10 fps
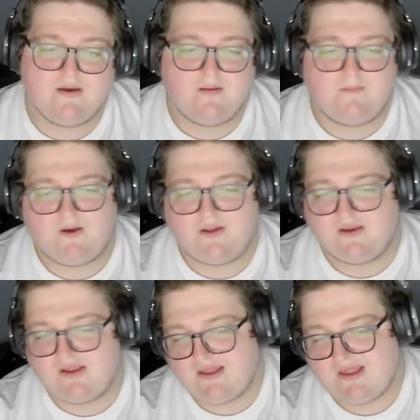But
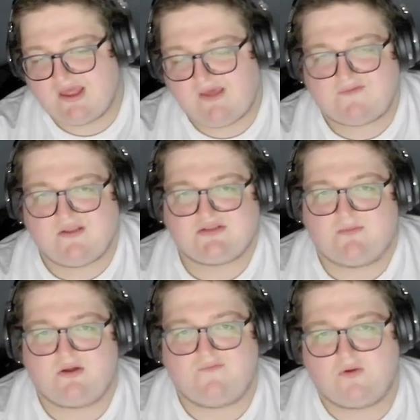if there's a
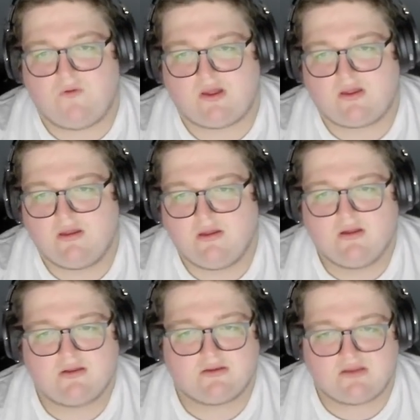market for Quick,
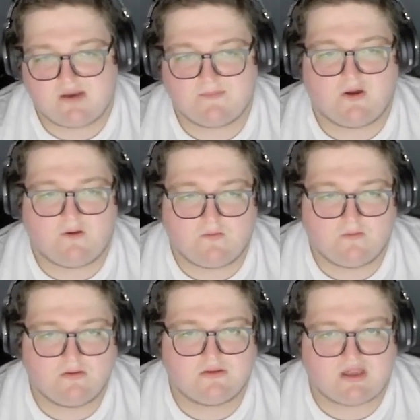let him go.